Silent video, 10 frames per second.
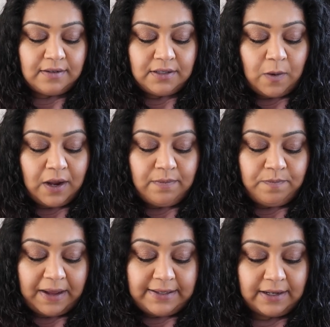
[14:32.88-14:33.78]
so I
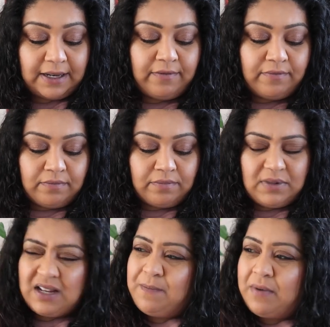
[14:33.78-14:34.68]
basically,
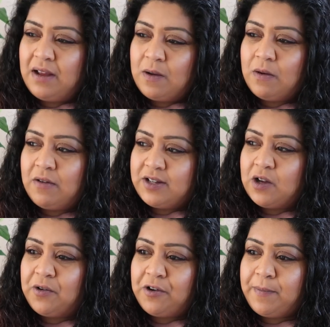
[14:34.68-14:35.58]
did I buy her one? I
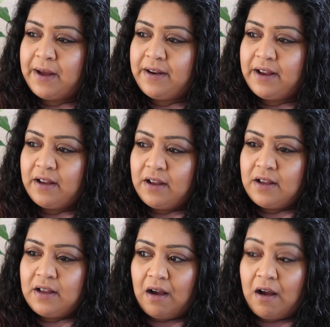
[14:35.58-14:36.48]
told her about it.
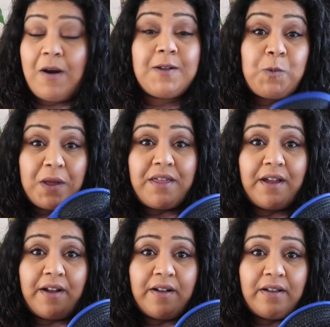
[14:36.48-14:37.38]
I was with
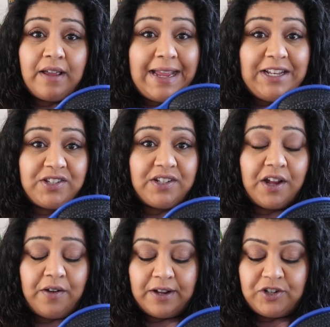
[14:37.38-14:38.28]
her ages
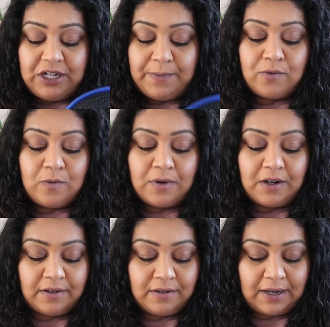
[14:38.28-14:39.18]
ago and she bought
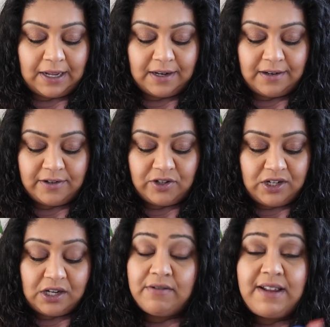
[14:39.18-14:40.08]
one and
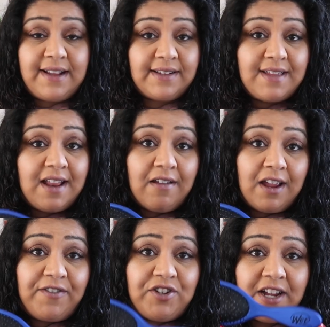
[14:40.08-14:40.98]
she agrees. They're
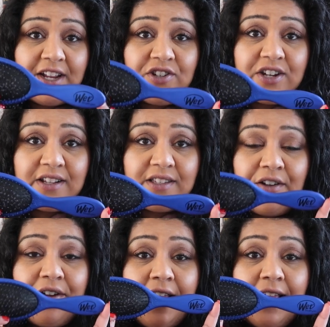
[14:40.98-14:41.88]
life-changing.
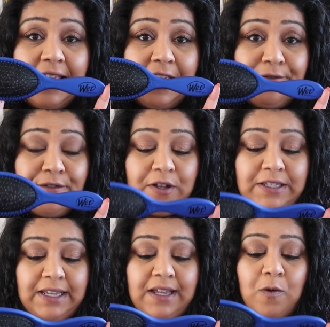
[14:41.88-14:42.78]
So if you
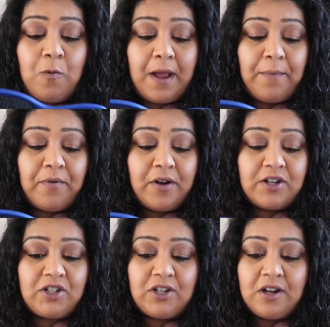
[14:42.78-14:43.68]
see a wet
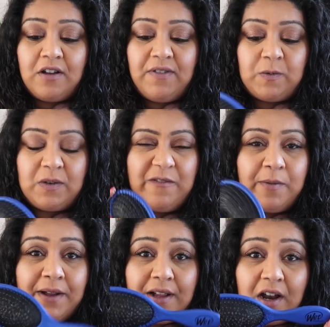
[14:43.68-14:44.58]
brush, this wouldn't have
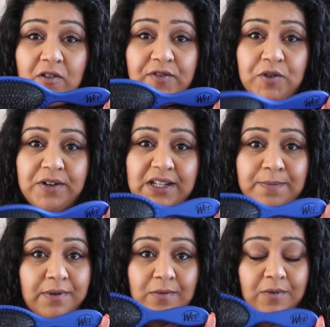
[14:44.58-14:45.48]
been my colour of choice,
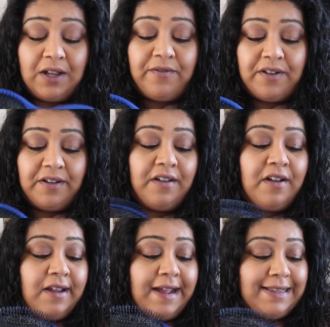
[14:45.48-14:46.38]
but whatever,
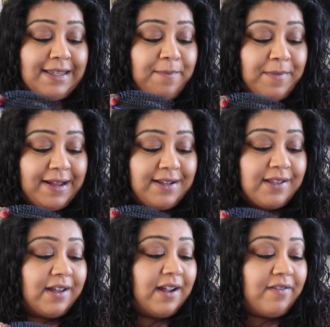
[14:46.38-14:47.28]
it's
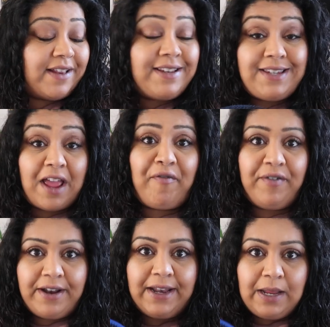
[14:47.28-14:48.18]
amazing. Then
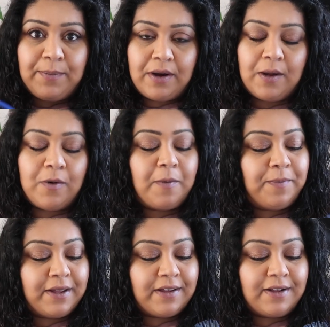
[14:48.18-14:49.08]
definitely buy one
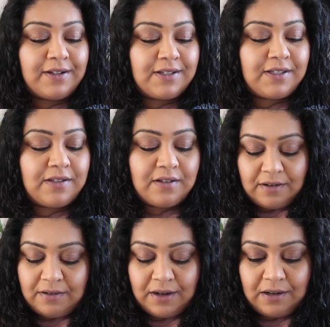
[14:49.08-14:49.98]
because,
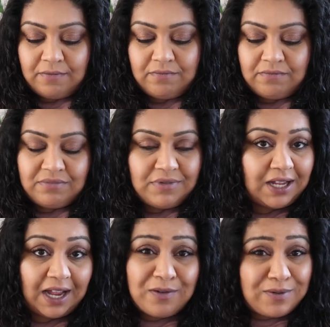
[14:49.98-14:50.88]
like,
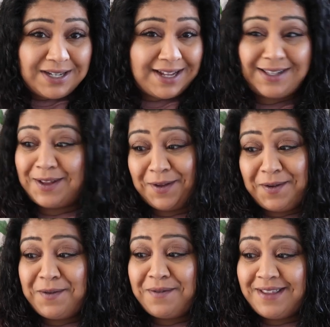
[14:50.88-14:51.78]
Tangle Teezer
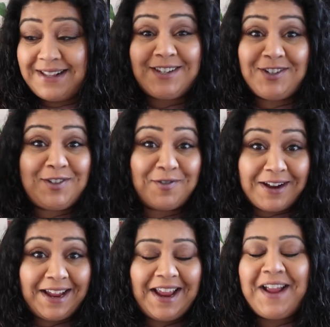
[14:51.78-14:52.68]
who? These are just
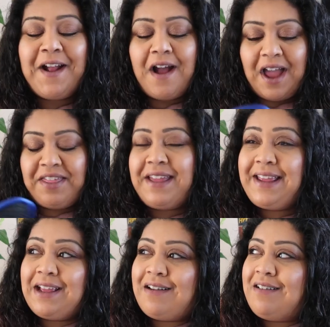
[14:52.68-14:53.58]
great. I
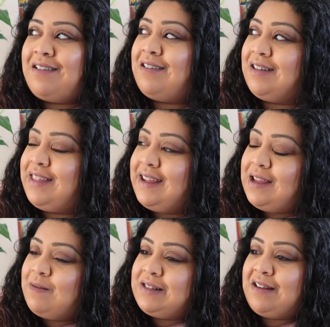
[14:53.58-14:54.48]
think it, oh, I
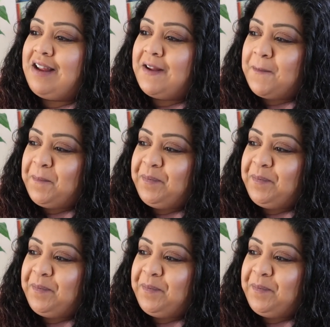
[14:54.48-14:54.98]
think it was like